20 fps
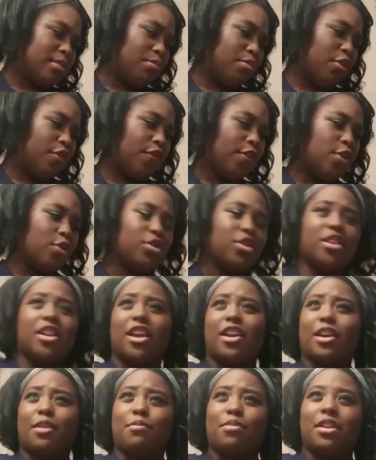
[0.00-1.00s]
Perfusion. I
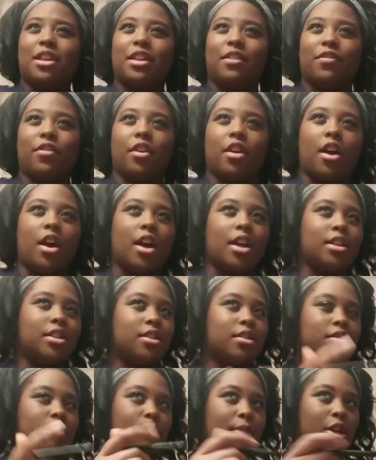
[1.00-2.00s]
completely forgot
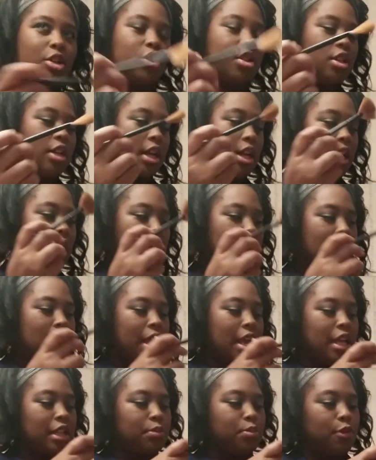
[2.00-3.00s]
to mention it.
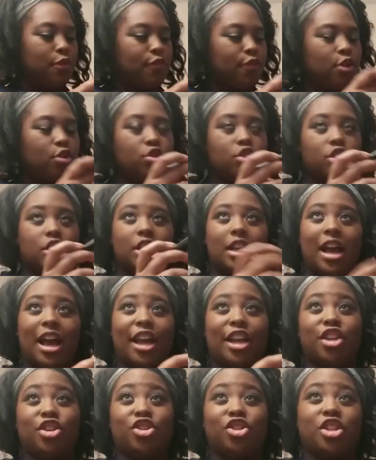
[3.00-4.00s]
It's Perfusion Eye
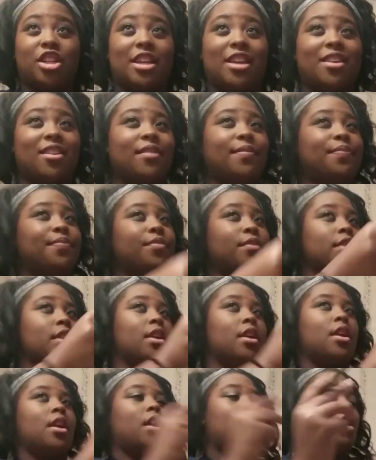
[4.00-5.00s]
and Cheek.
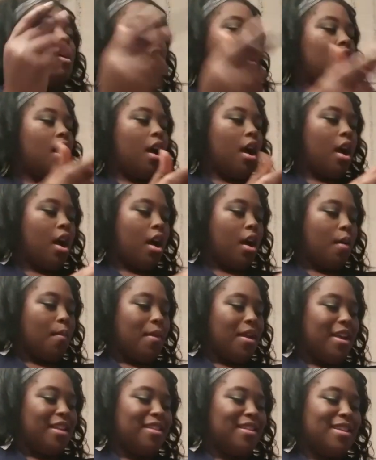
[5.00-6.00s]

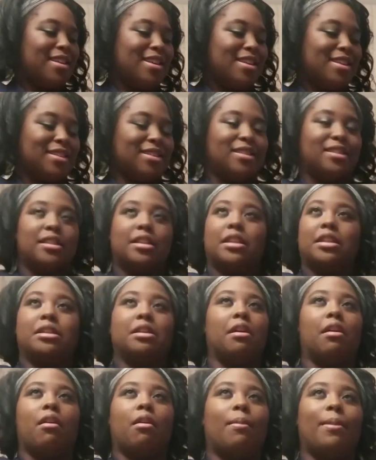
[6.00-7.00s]
And this,
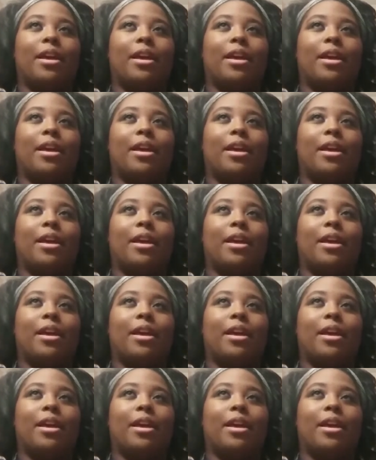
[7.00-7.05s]
oh my